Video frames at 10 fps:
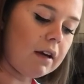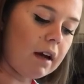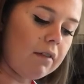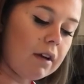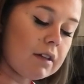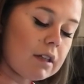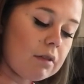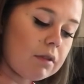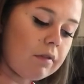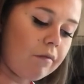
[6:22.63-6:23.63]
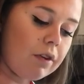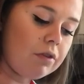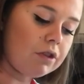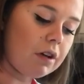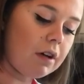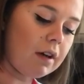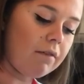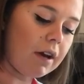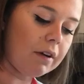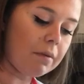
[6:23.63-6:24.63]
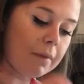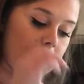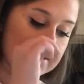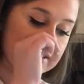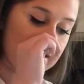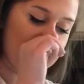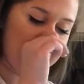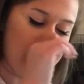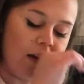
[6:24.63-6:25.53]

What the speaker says: IV continuous infusion, and vancomycin,